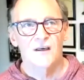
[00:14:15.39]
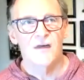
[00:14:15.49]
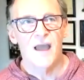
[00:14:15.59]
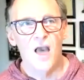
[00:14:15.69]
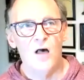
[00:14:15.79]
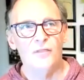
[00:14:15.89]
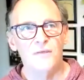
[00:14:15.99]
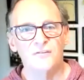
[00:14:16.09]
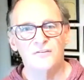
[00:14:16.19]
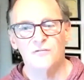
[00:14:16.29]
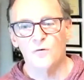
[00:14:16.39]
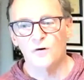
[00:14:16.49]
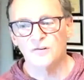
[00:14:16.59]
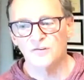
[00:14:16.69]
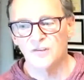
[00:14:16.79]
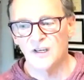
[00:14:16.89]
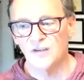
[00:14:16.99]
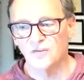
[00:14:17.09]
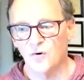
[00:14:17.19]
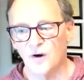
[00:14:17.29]
The healthiest divorce
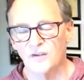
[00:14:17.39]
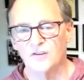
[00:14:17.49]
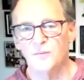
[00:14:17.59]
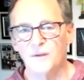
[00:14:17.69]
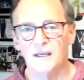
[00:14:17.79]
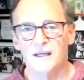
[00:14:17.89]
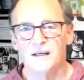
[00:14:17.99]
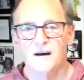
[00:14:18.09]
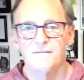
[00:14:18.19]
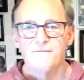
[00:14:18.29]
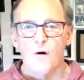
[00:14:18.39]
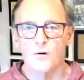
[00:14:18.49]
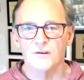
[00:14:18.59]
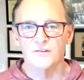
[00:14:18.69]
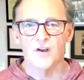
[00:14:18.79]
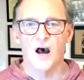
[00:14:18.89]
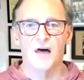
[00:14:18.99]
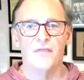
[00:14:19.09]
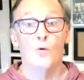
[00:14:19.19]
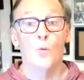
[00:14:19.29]
is going to be focused
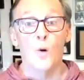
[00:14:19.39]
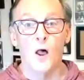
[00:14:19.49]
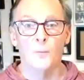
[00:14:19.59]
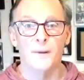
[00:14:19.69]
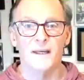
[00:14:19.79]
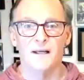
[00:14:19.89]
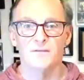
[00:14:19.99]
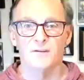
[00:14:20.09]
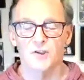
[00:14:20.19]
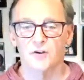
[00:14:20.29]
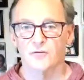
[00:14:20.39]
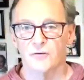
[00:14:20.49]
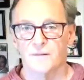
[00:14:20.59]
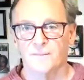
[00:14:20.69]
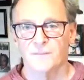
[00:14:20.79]
on the well-being of the children.